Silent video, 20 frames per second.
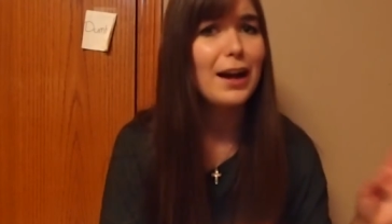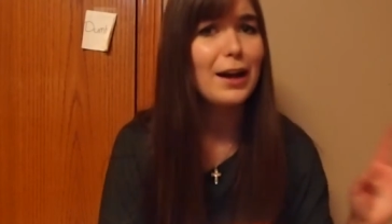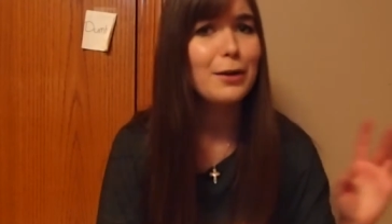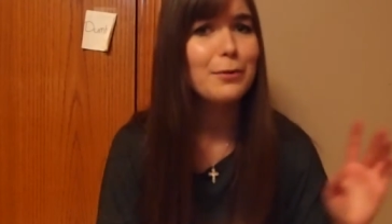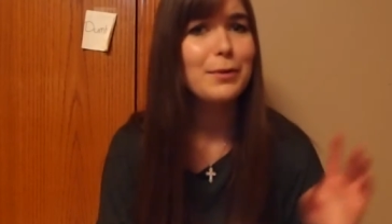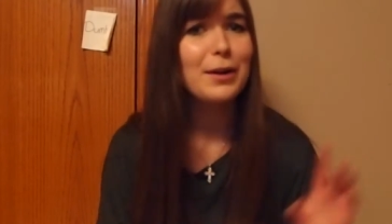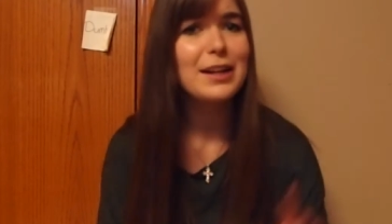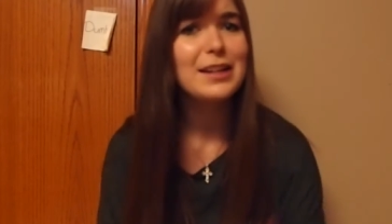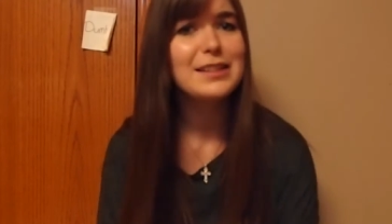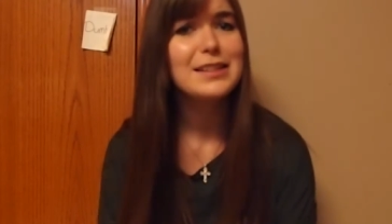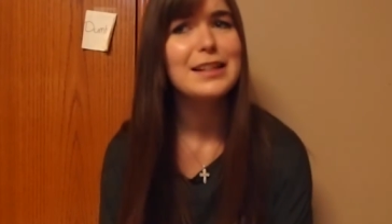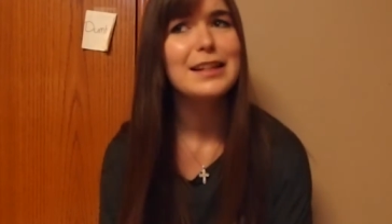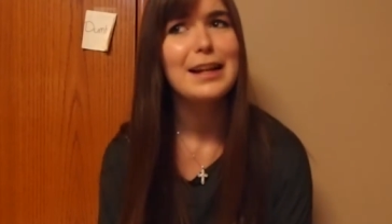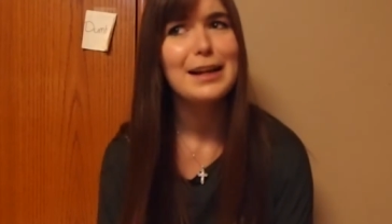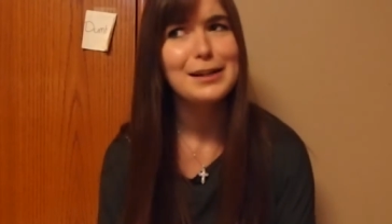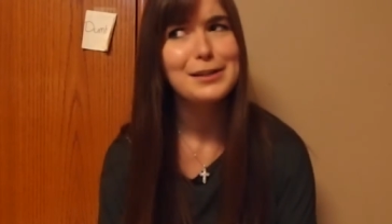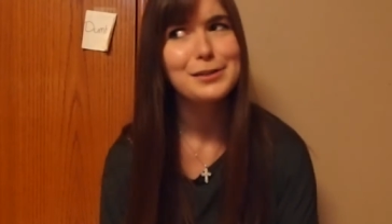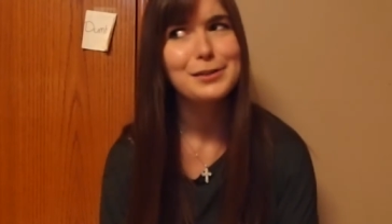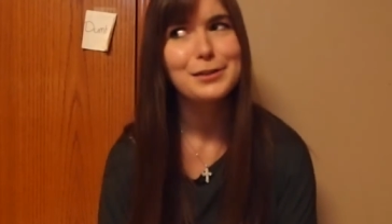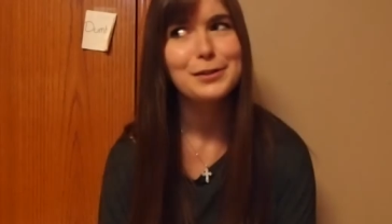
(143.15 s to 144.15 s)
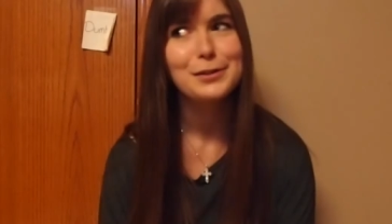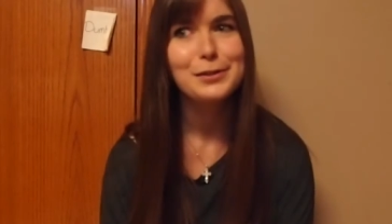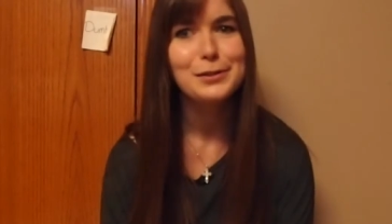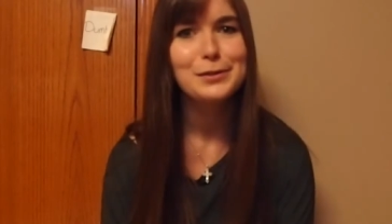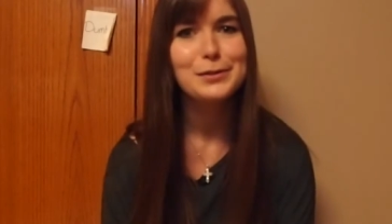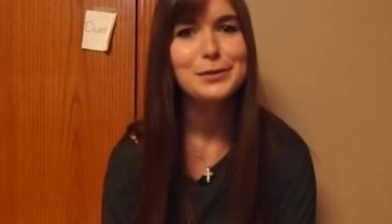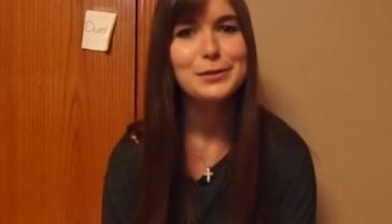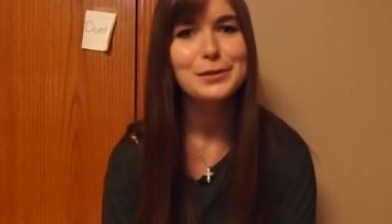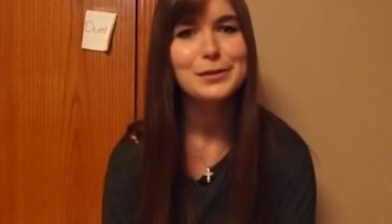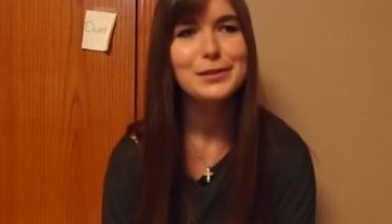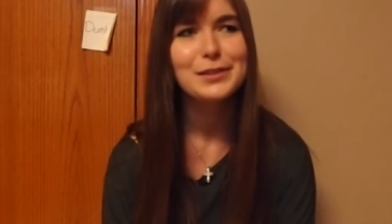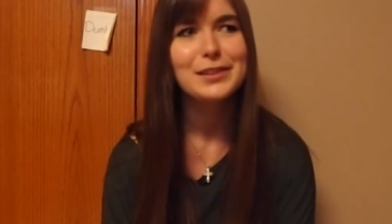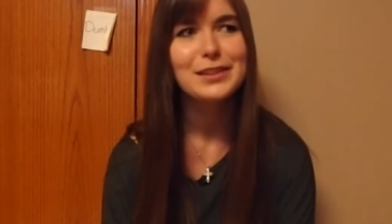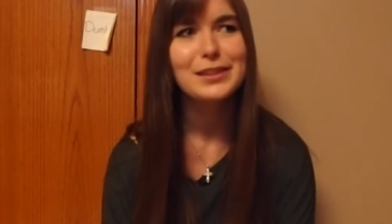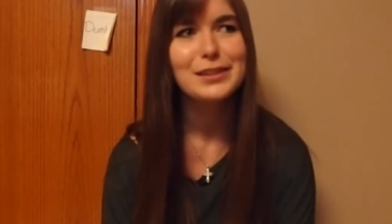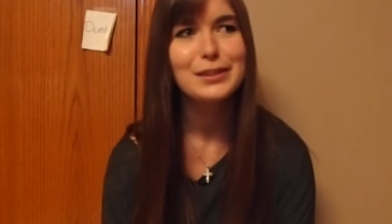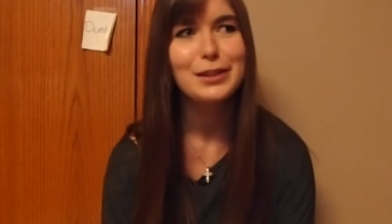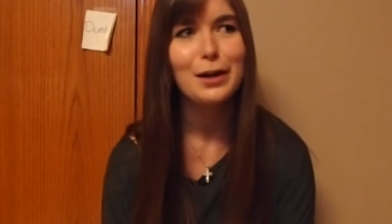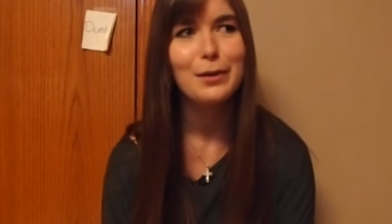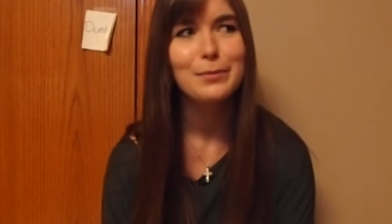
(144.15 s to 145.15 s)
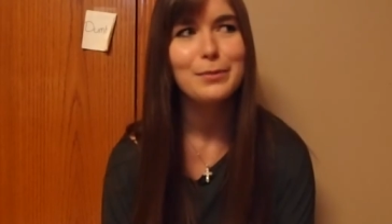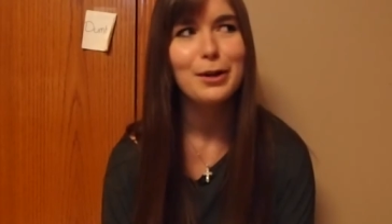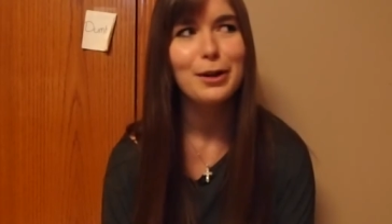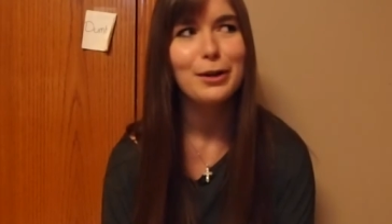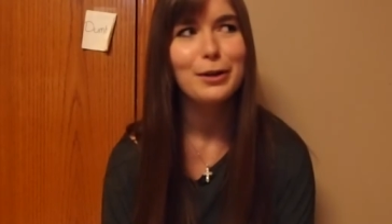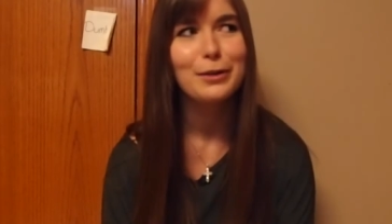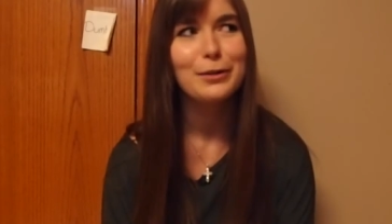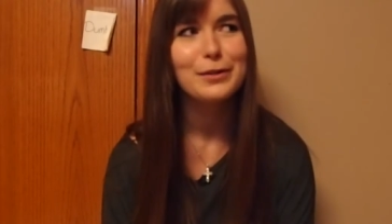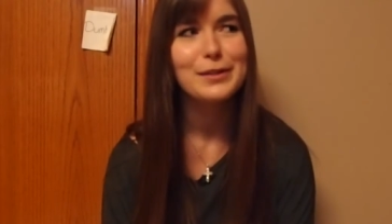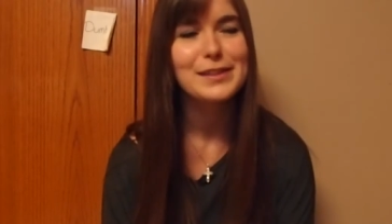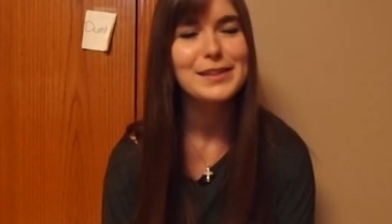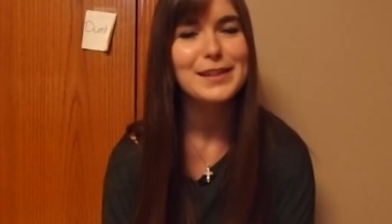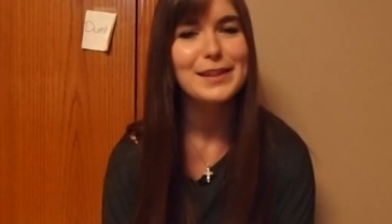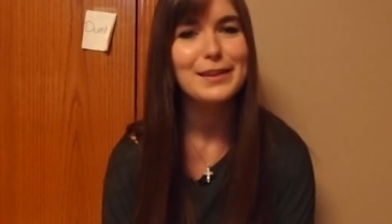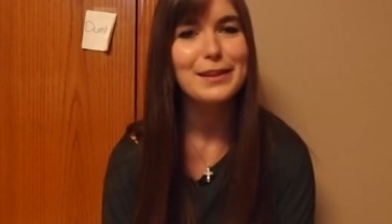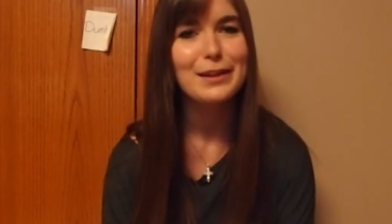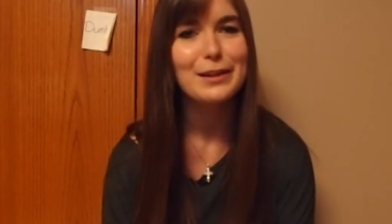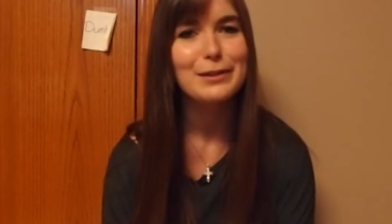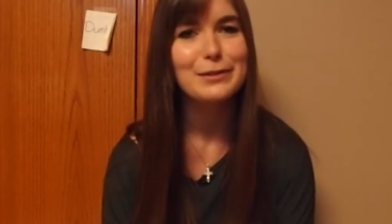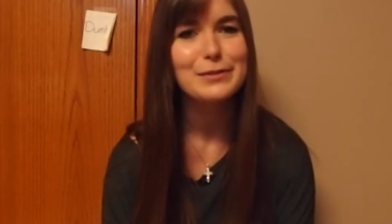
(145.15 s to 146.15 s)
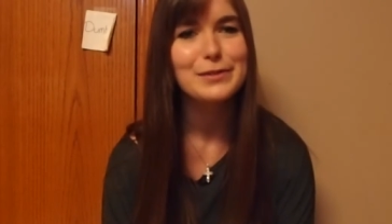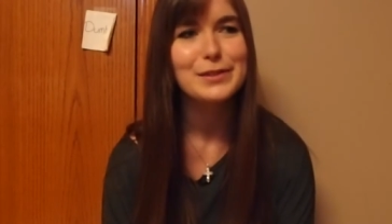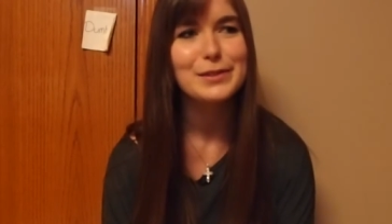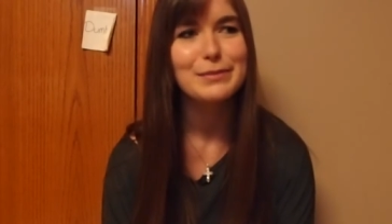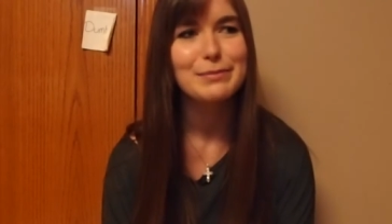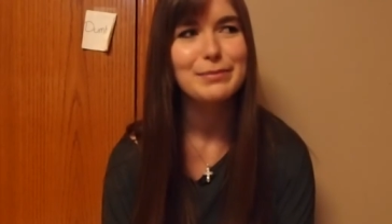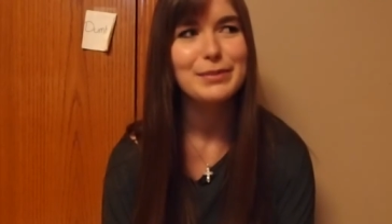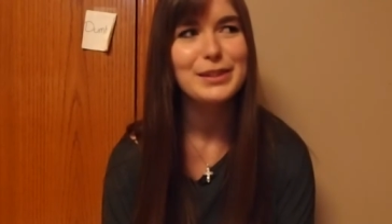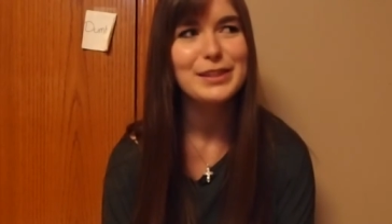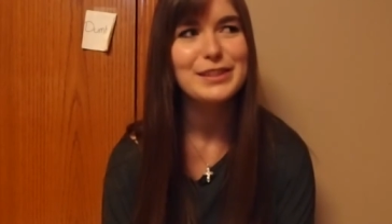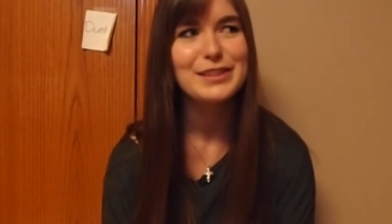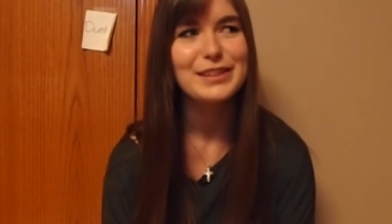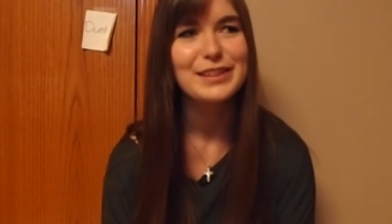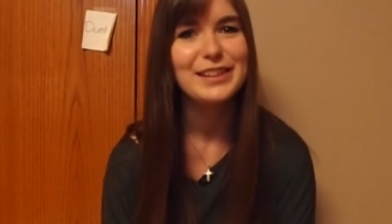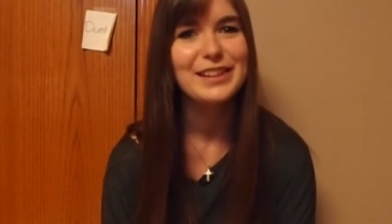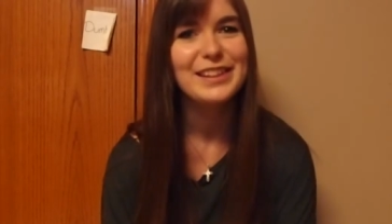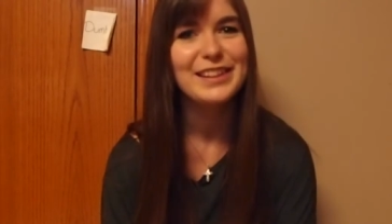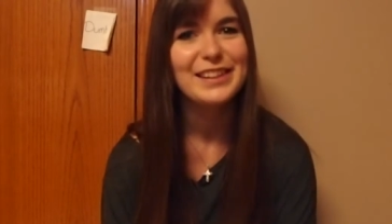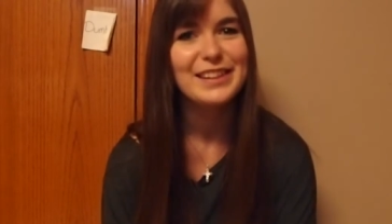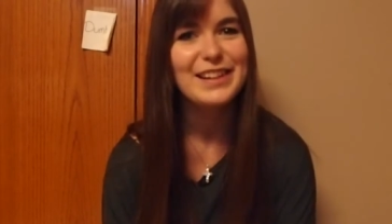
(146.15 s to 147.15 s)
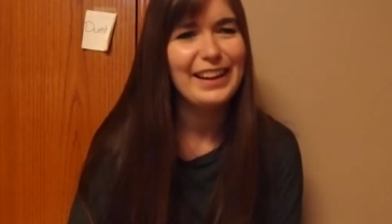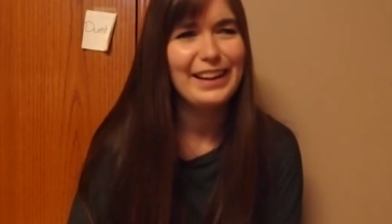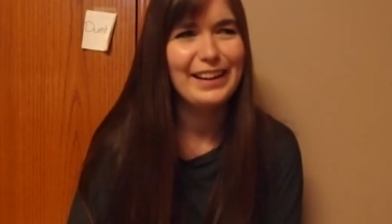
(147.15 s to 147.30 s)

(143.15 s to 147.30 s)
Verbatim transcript: I went and actually googled Tom Naro because I thought it was a person